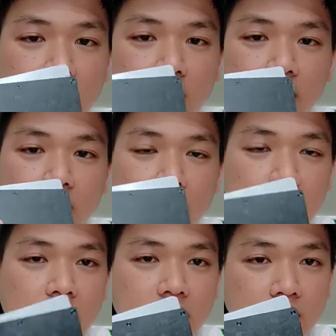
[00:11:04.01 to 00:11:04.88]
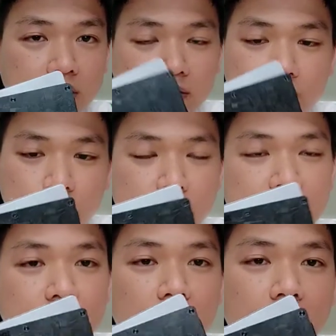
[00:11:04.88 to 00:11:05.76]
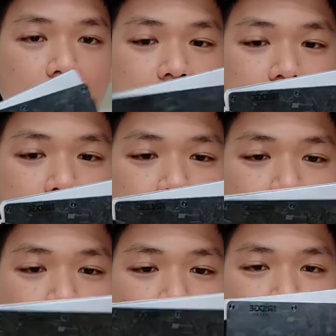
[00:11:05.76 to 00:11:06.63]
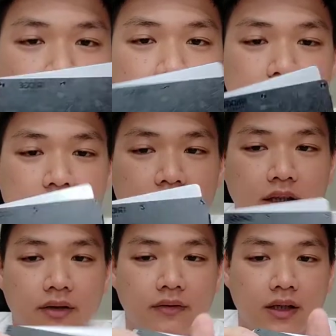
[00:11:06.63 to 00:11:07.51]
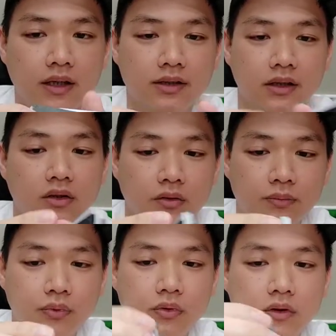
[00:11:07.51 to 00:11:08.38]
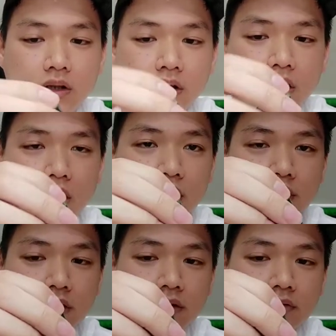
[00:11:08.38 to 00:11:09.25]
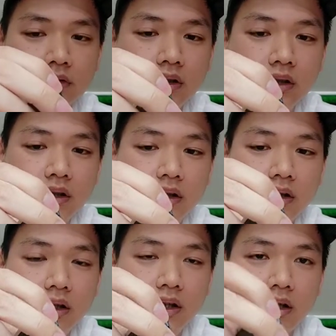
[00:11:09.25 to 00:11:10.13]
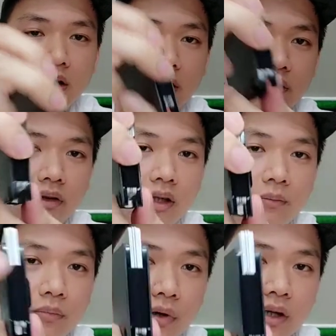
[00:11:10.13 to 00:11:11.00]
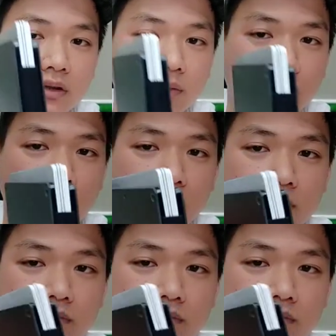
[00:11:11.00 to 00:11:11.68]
And which I learned, they say if let's say you put the cards out and then you can press the bottom.